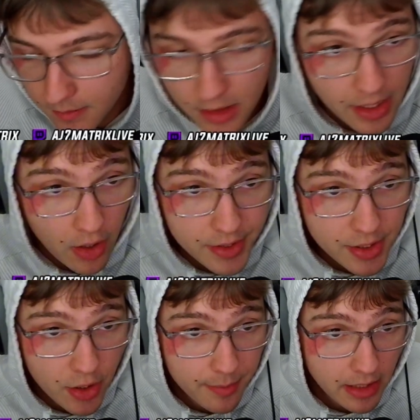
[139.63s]
it honestly
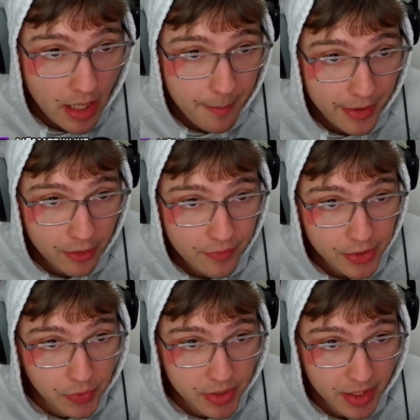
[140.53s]
could have been a lot better if he
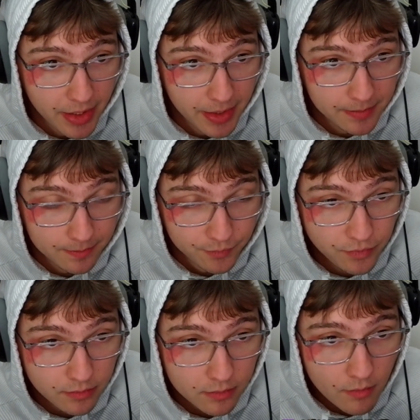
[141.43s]
used the
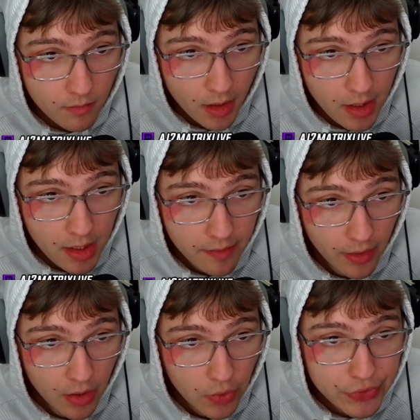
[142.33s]

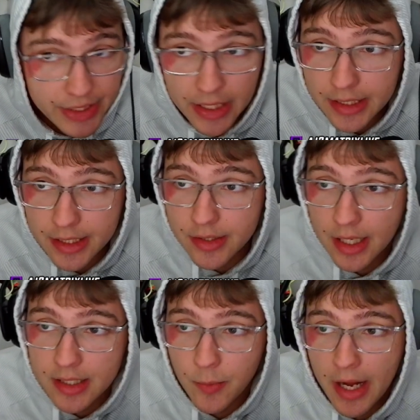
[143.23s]
Evo Skellies.
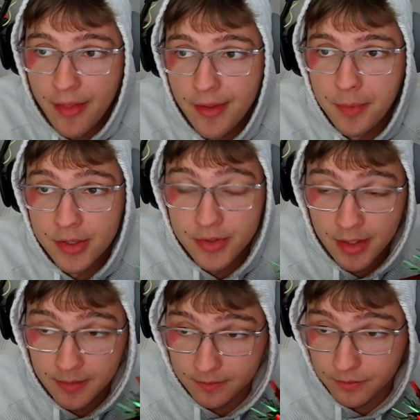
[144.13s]
That's what I think personally.
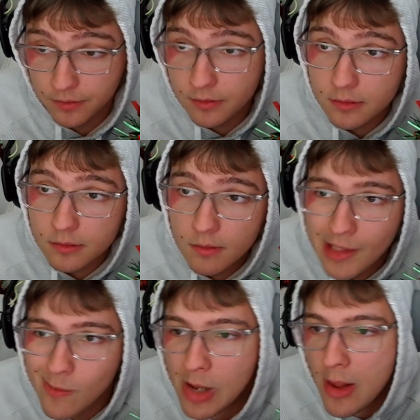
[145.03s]

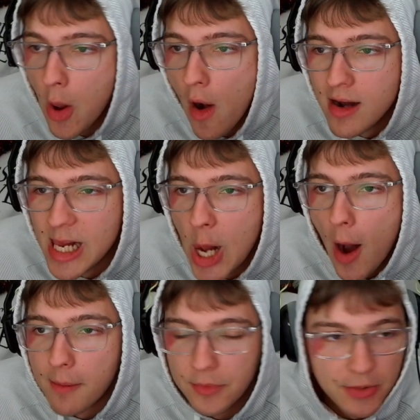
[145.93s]
But,
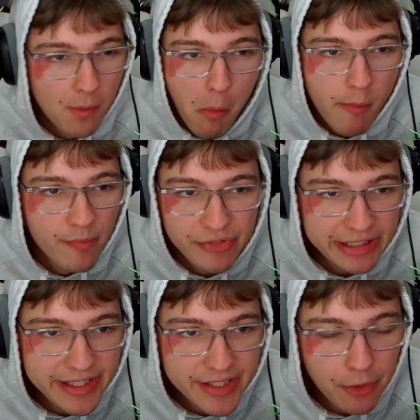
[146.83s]
dude,
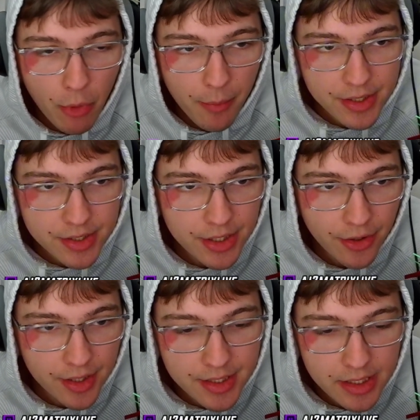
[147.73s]
this hero Muskie, you're
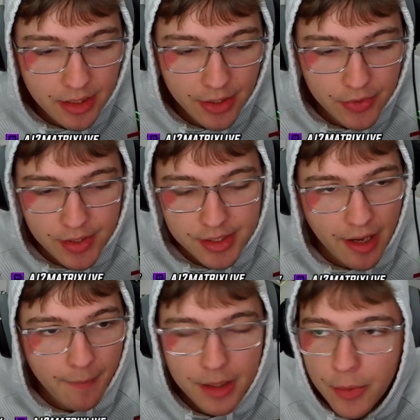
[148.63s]
going to see later in this
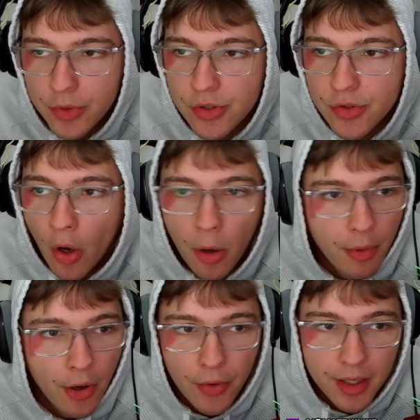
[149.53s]
game, it was so
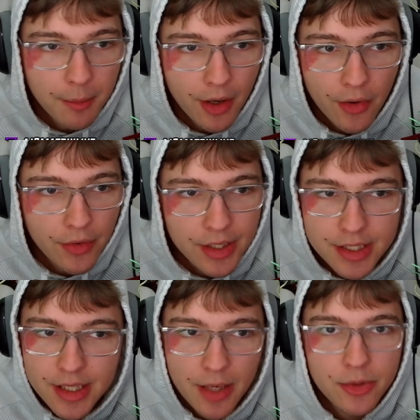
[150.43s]
broken, bro. This
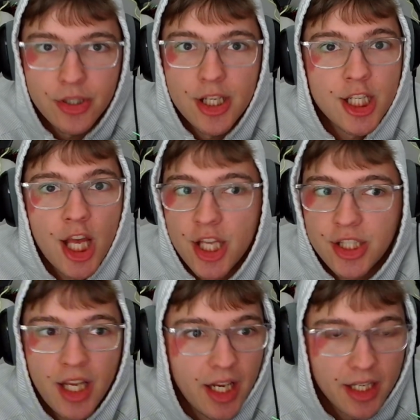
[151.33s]
thing was
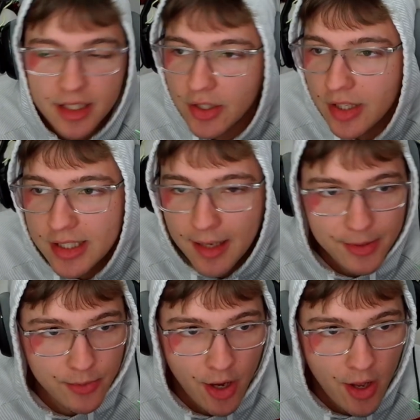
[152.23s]
disgusting. Dude, this thing was
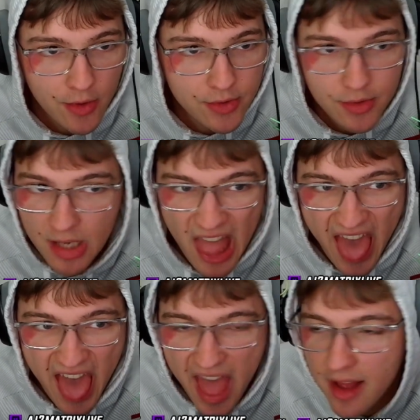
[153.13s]
gross. Nah.